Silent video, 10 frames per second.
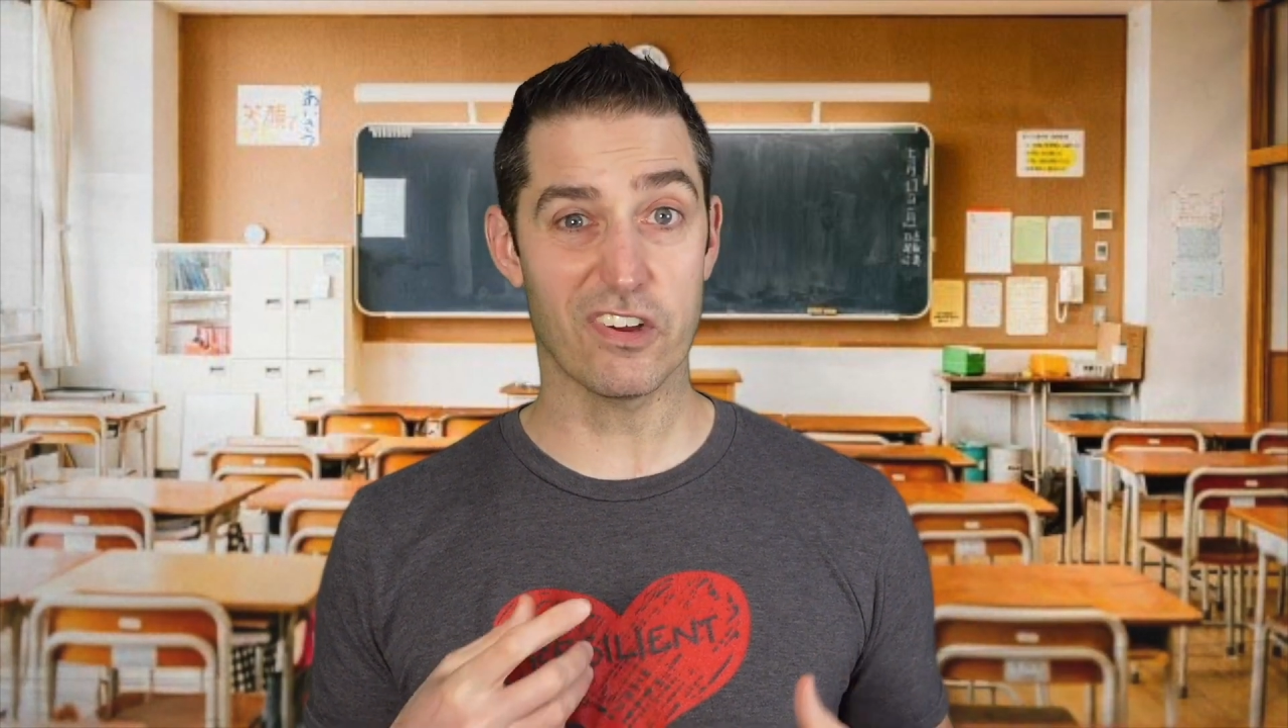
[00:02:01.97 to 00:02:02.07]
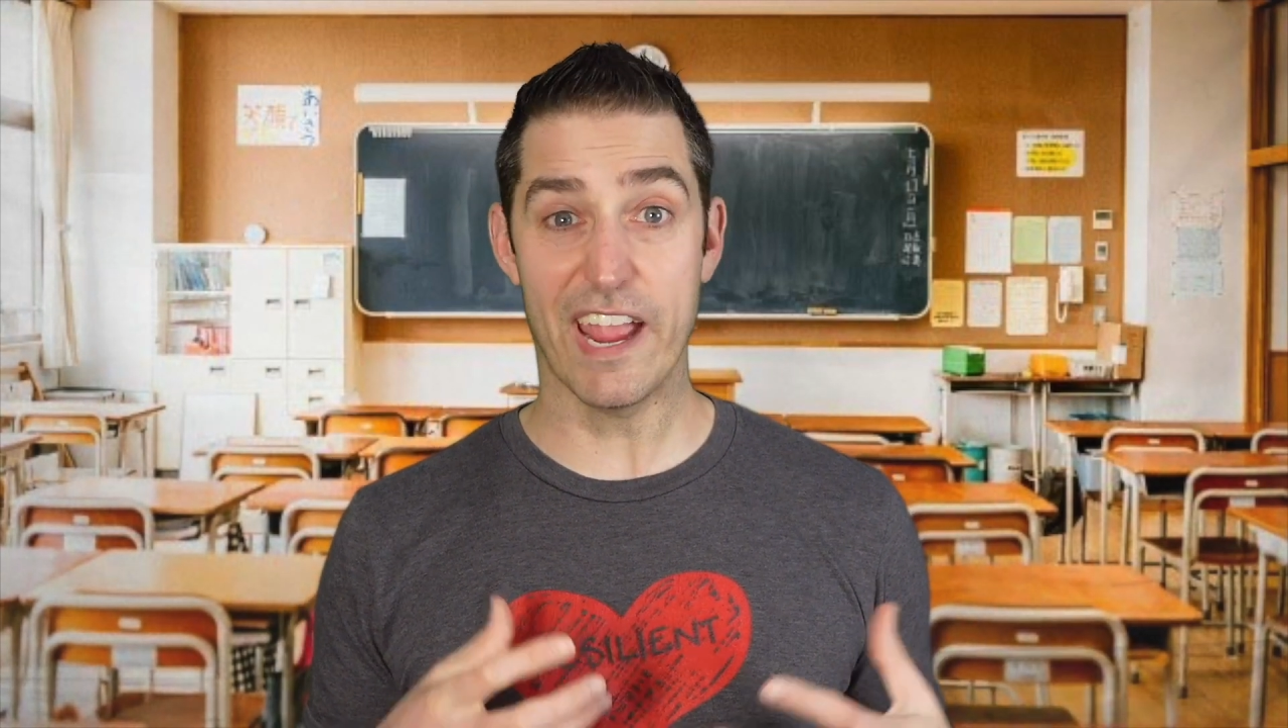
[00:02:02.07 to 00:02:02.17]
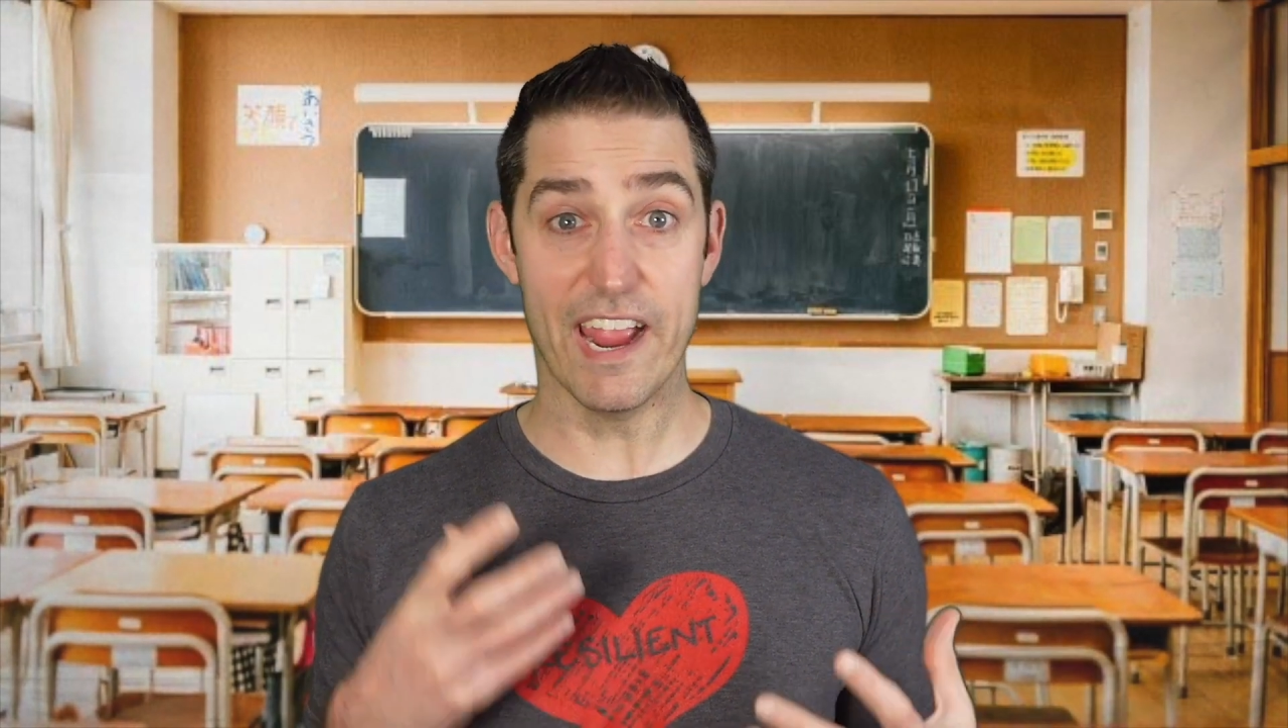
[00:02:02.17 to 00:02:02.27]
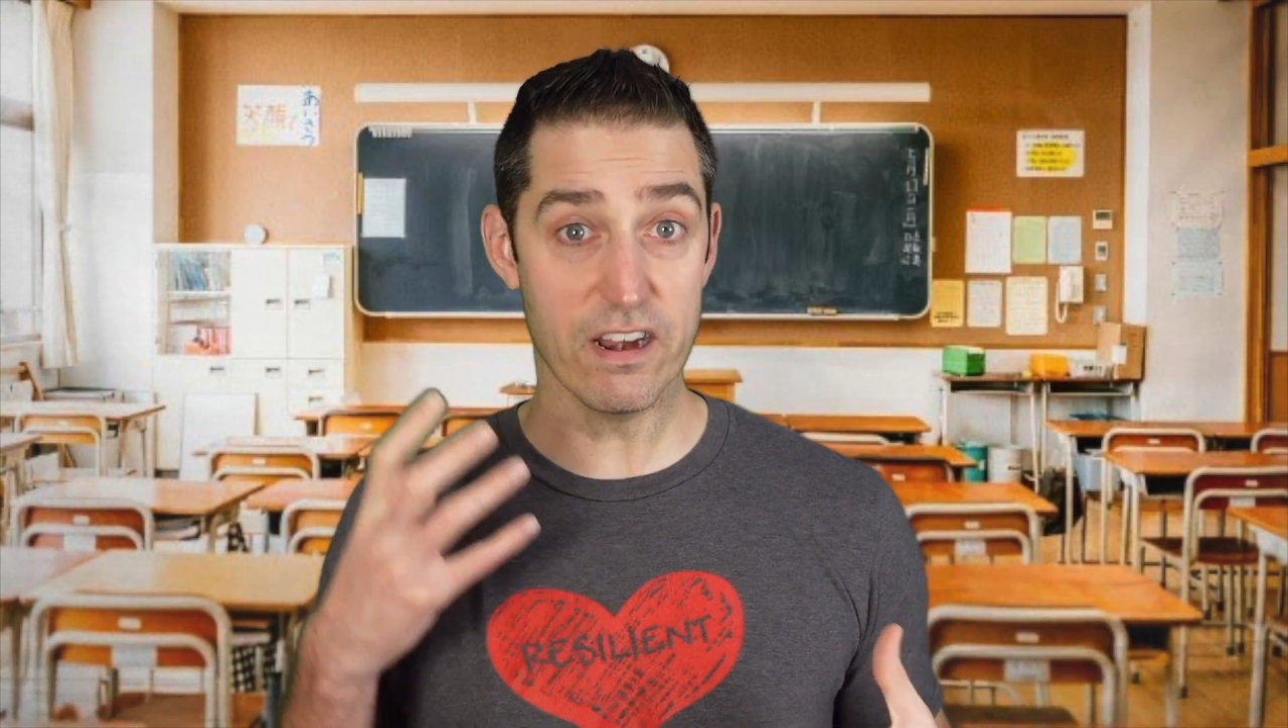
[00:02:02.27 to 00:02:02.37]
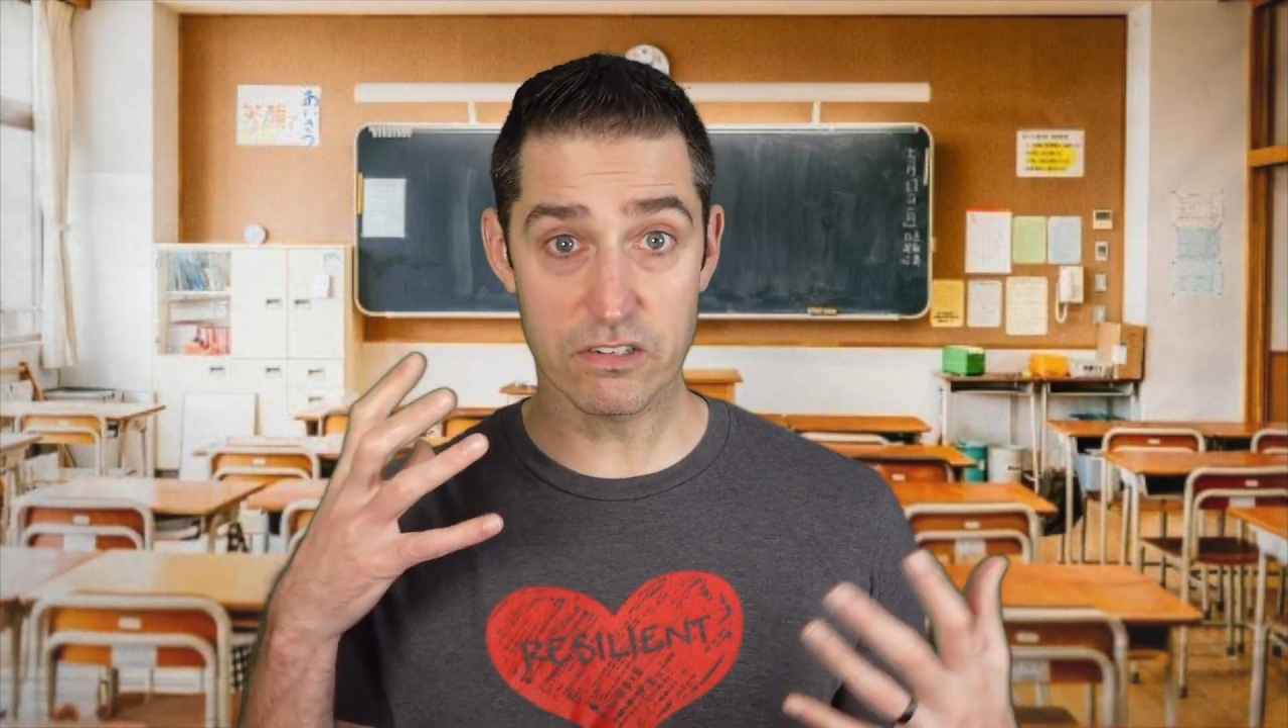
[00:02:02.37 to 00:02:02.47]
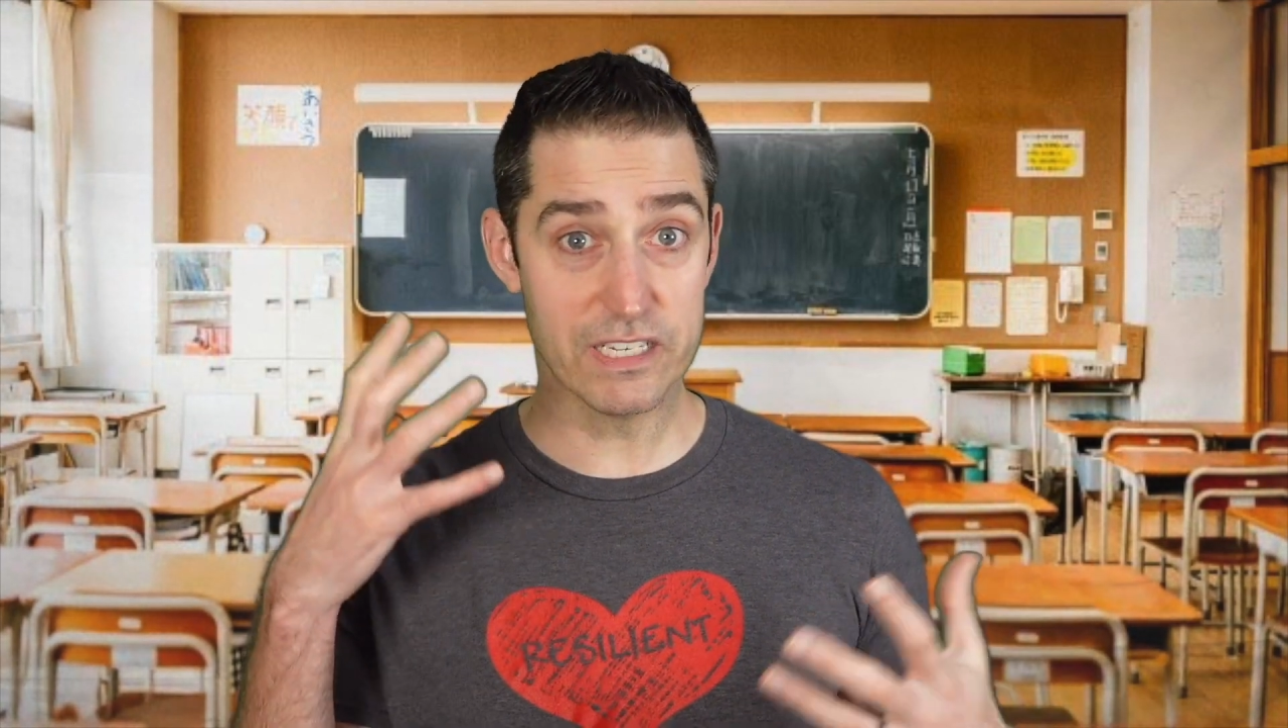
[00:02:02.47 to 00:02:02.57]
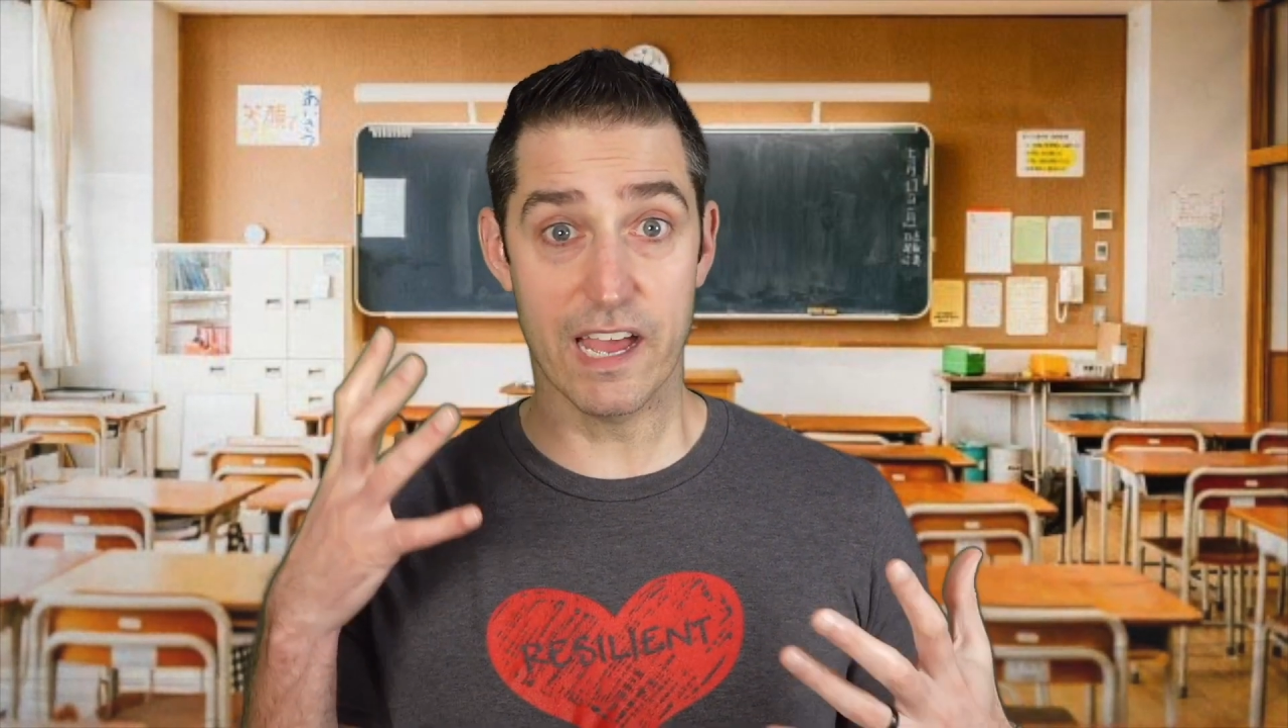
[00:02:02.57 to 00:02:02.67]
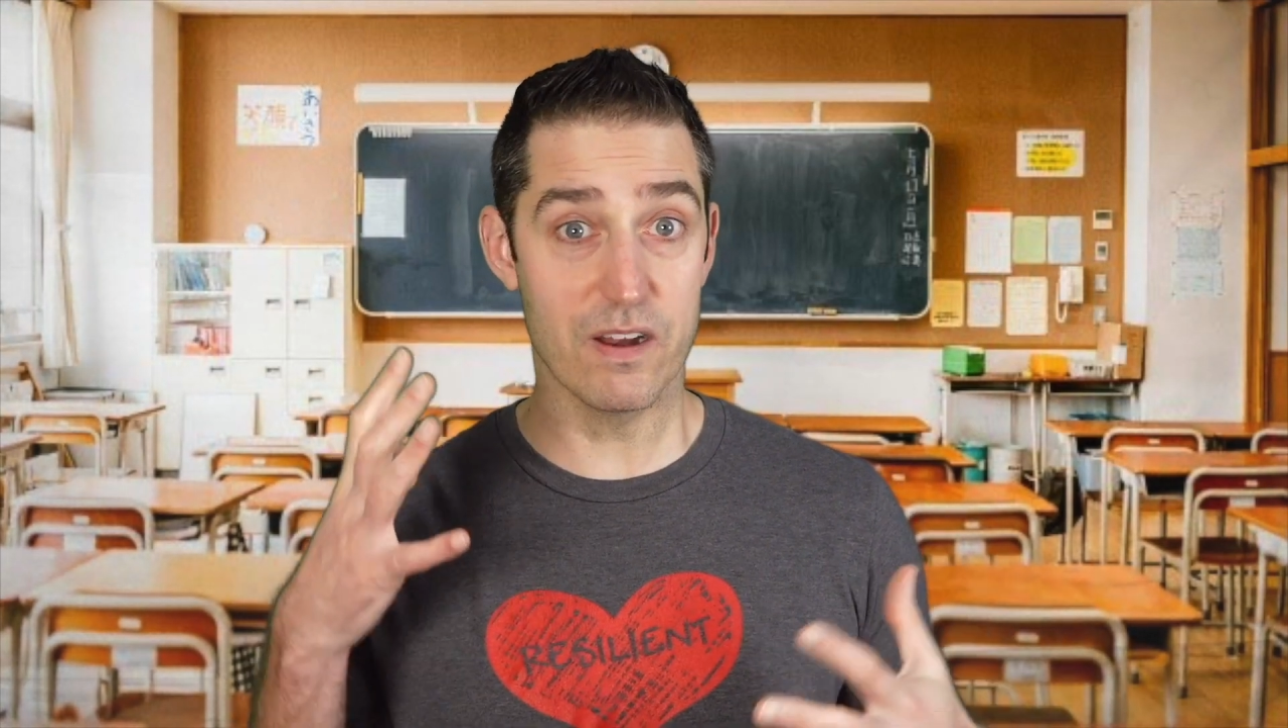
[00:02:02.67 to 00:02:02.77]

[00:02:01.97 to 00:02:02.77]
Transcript: hair's kind